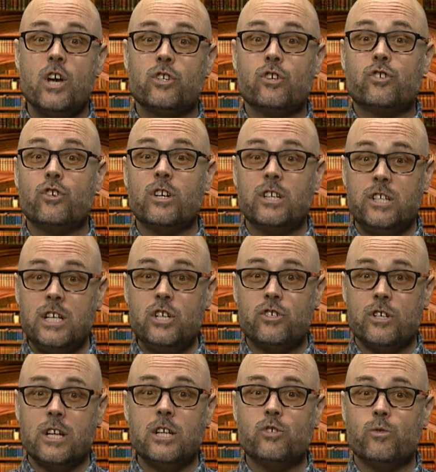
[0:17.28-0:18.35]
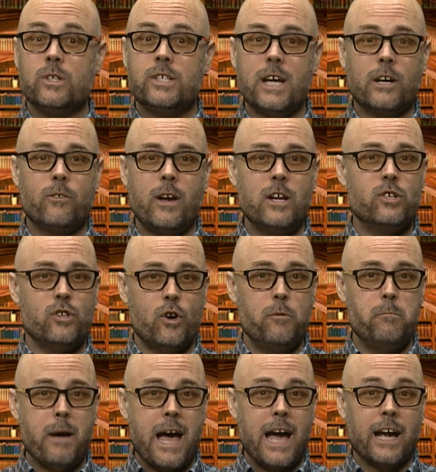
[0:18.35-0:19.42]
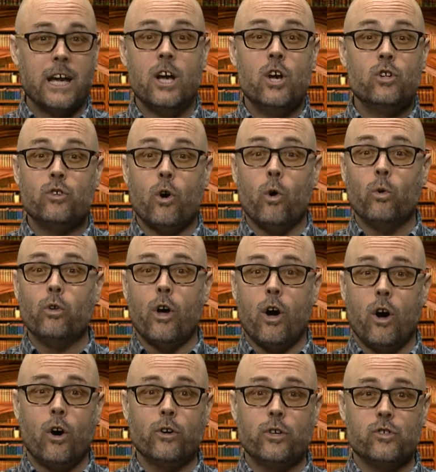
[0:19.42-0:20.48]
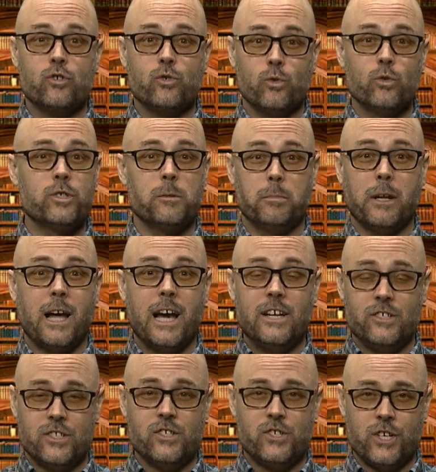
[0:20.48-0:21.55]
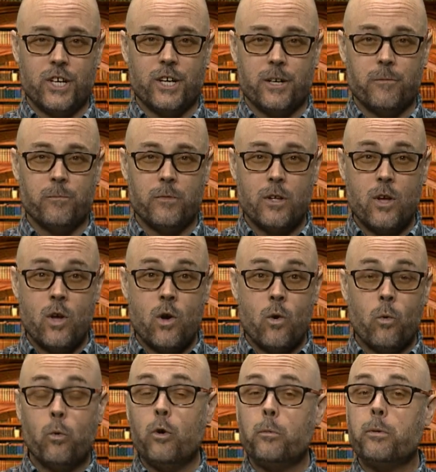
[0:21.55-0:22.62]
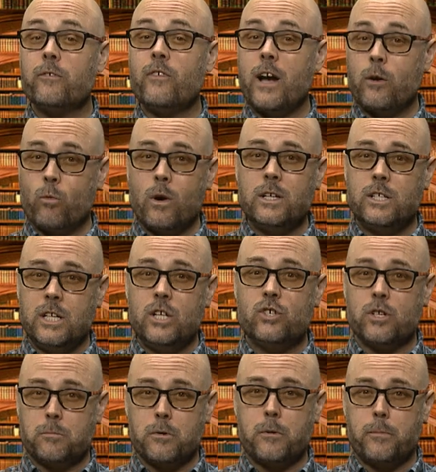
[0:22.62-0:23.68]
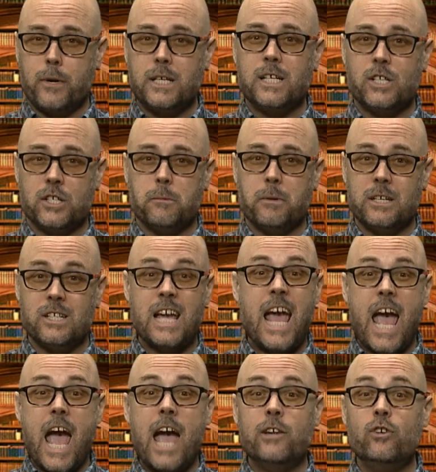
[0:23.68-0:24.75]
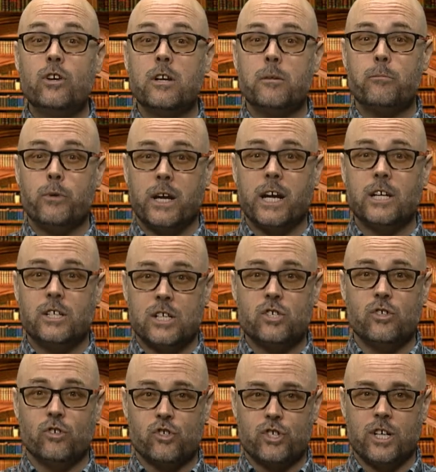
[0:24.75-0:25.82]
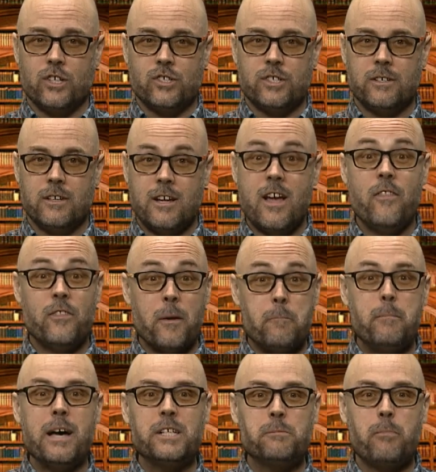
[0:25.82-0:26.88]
to turn a t-shirt into a decorated tote bag to hold all your school supplies this year. We'll provide one t-shirt per participant and you can bring additional shirts. The best